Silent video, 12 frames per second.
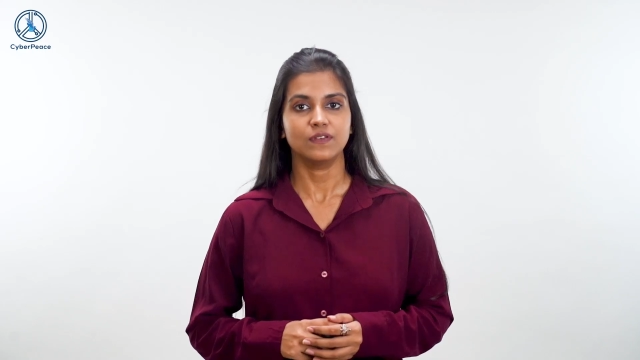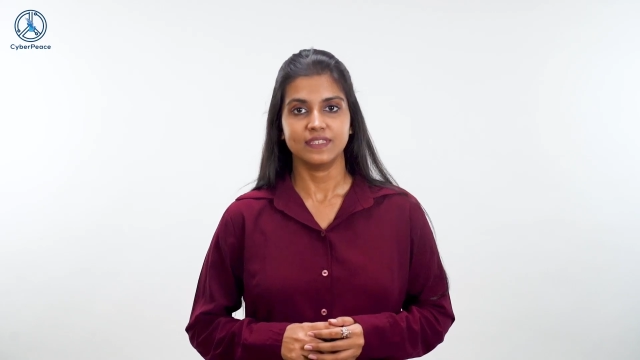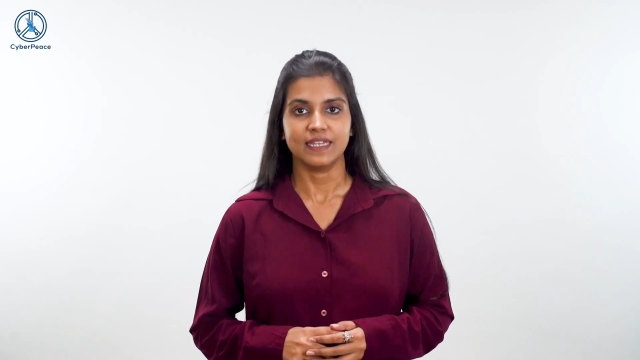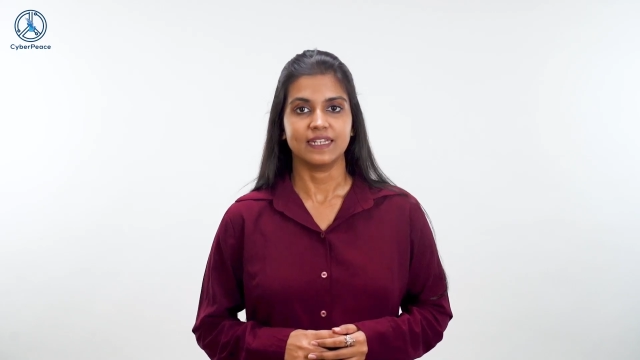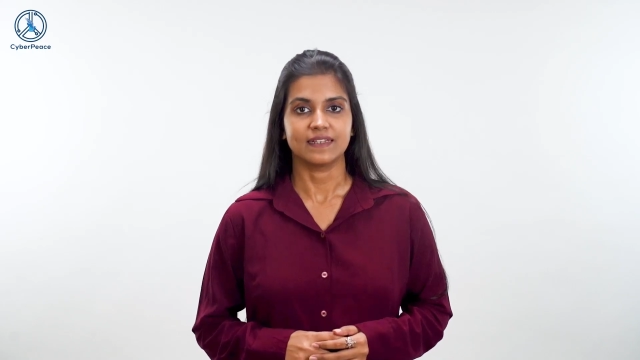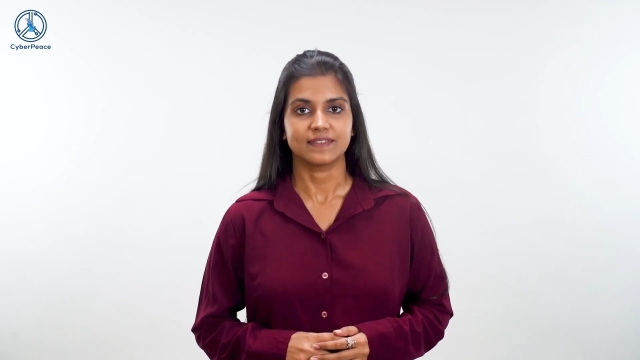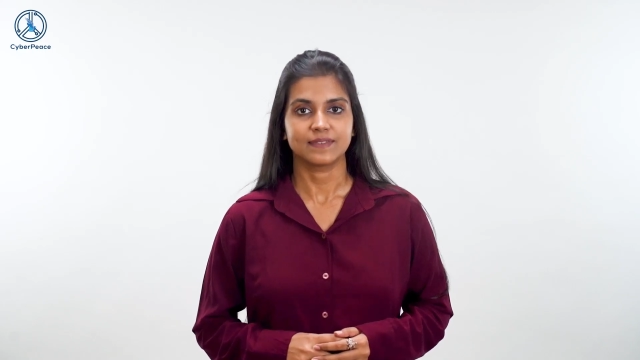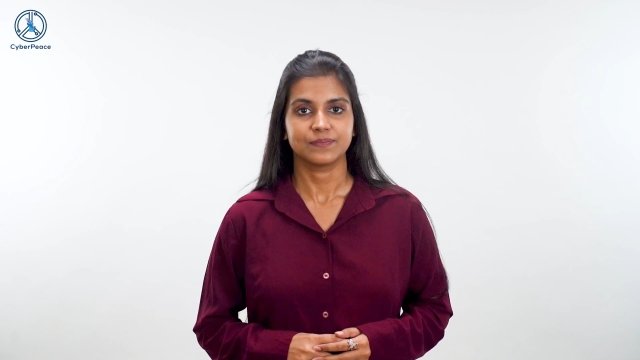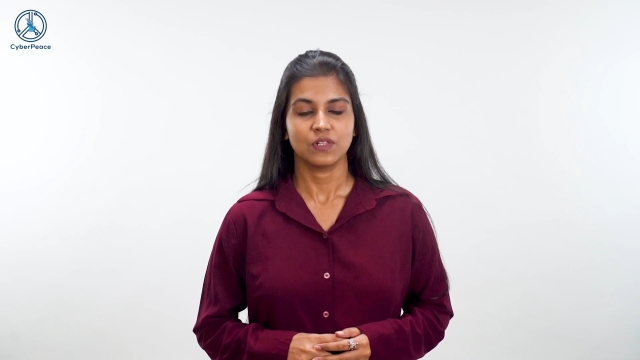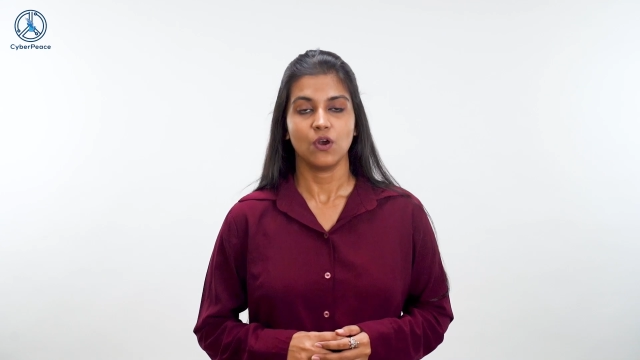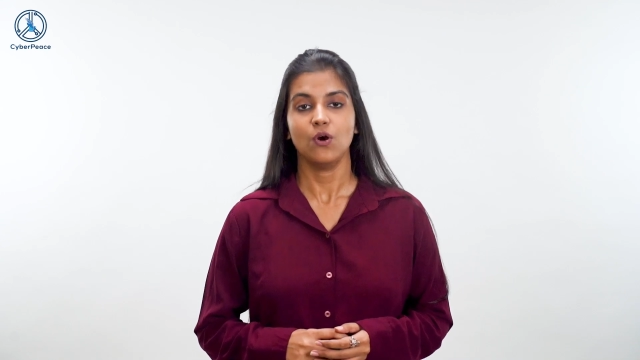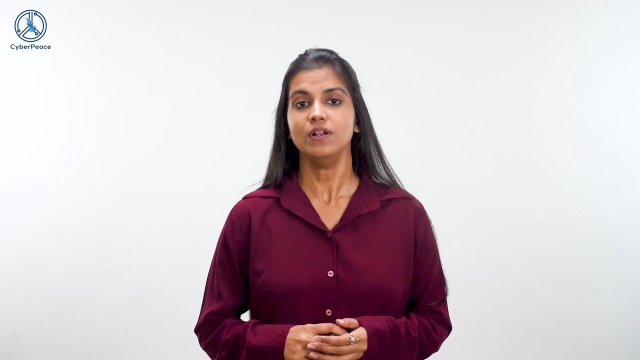settings
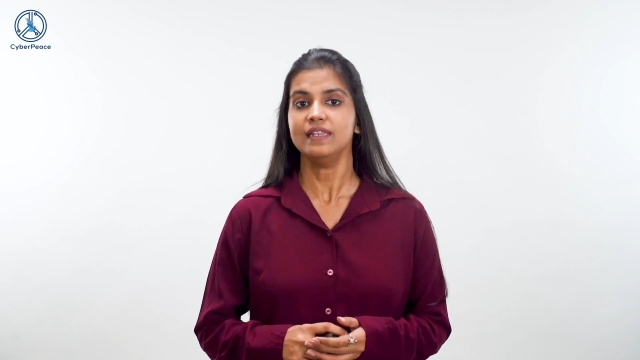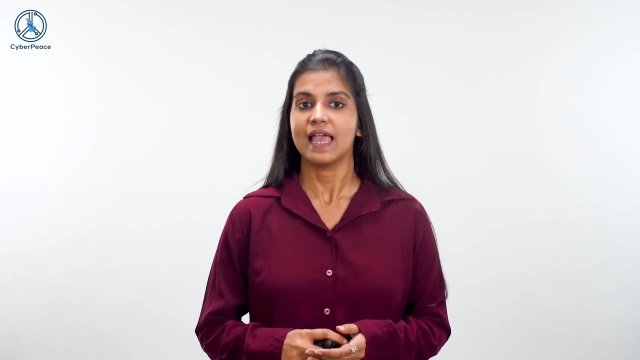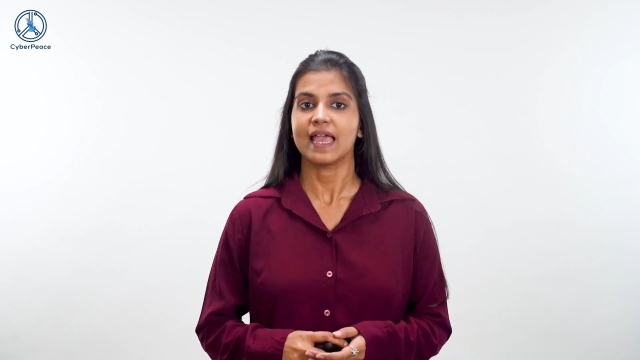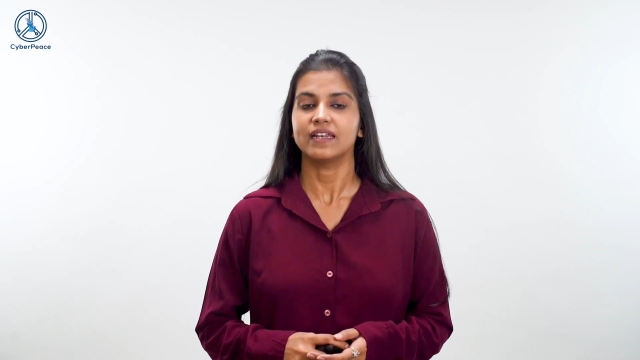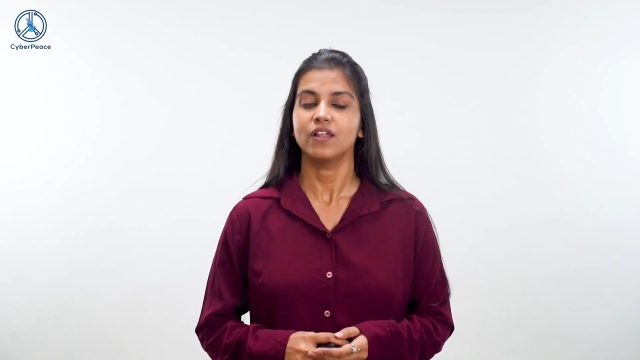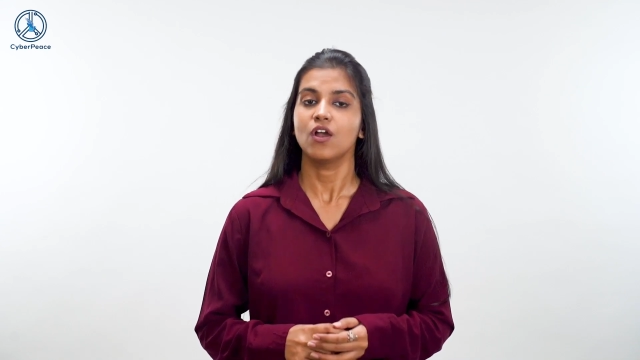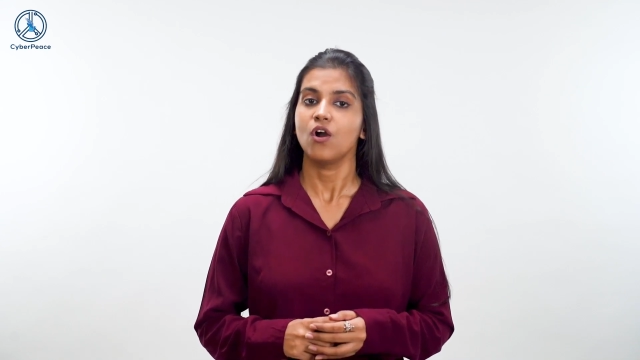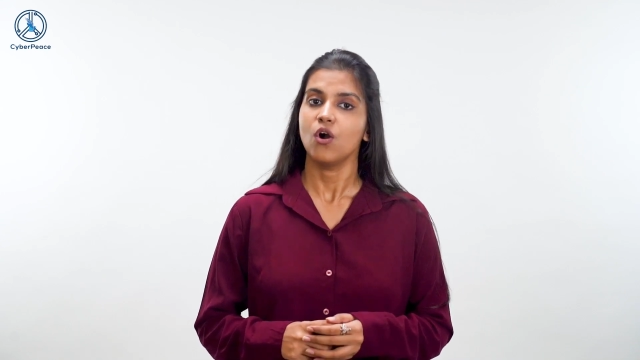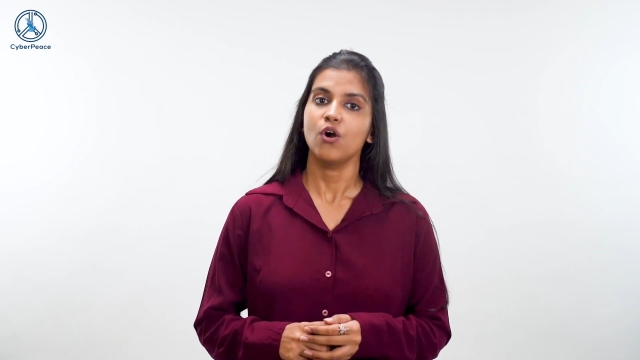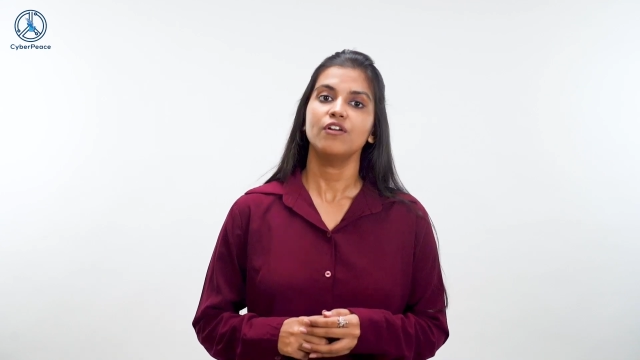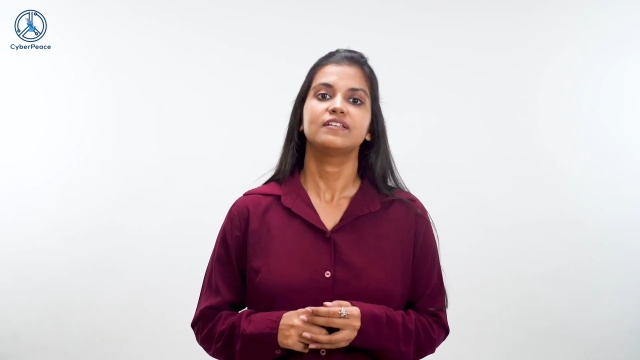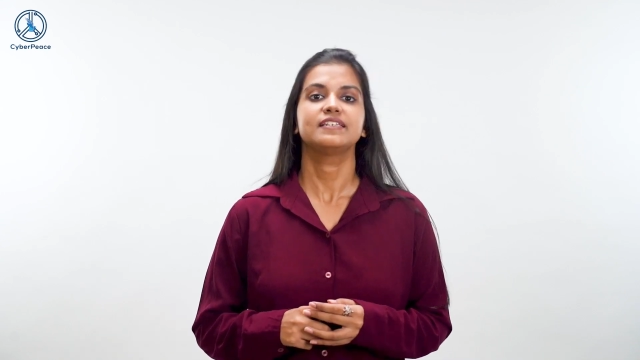or LAN
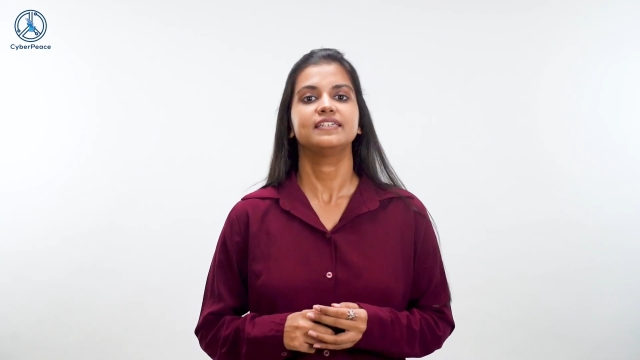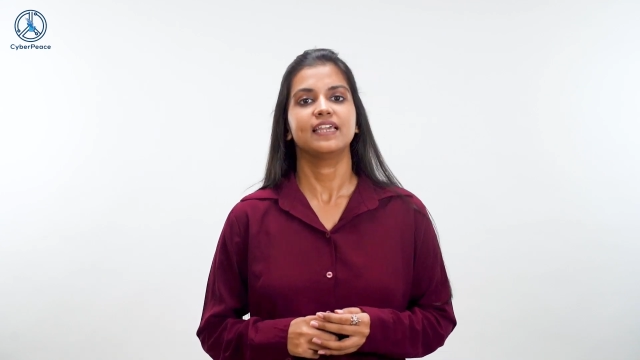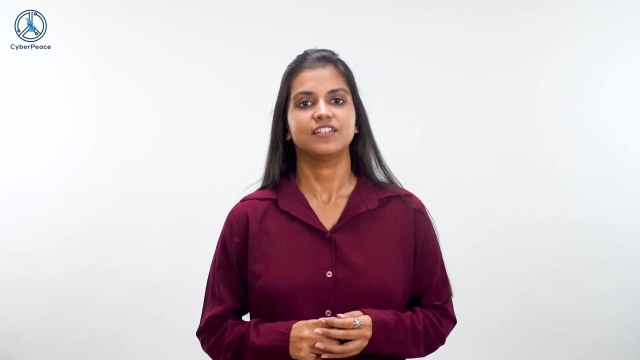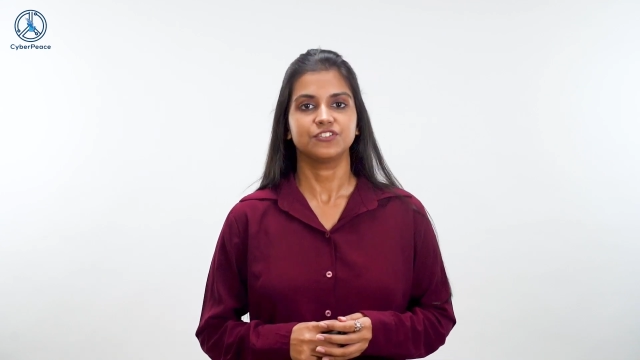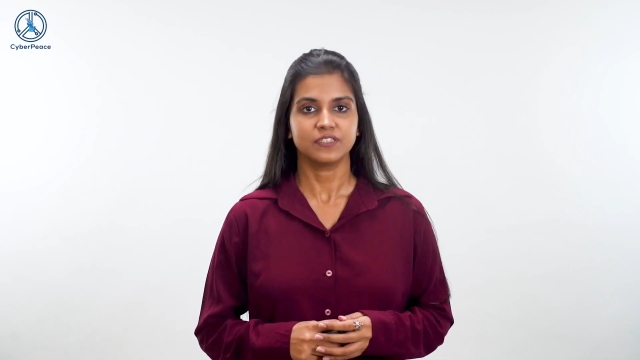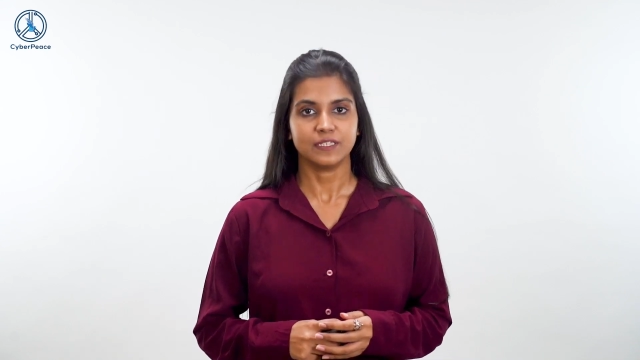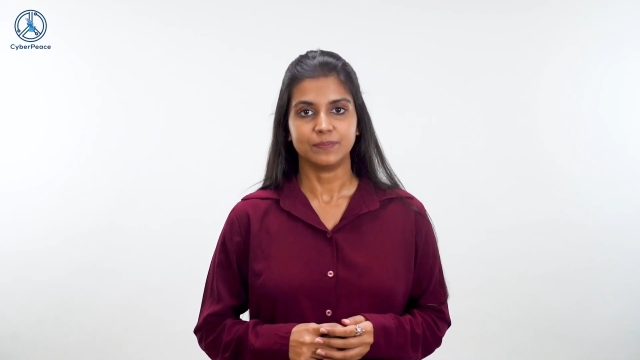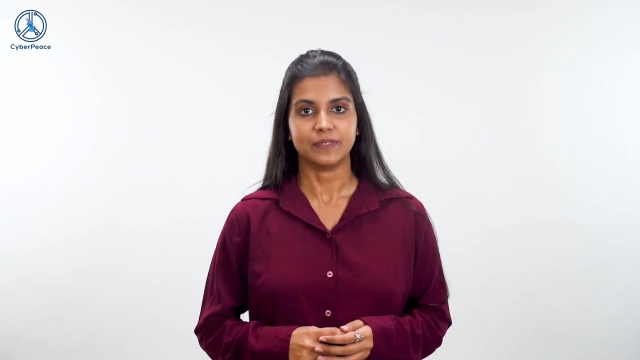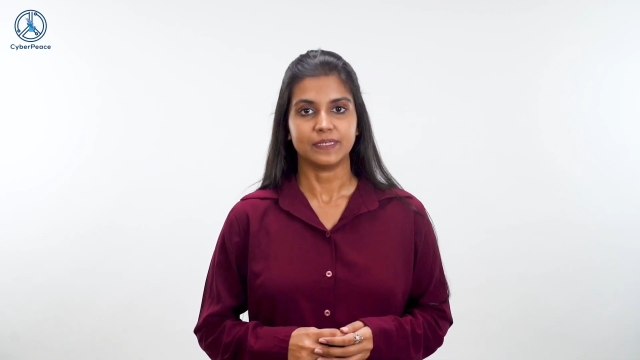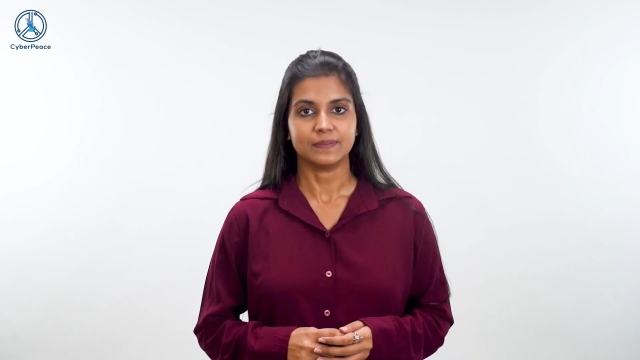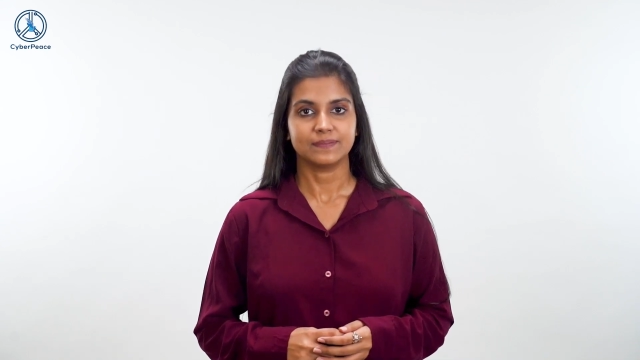or DHCP.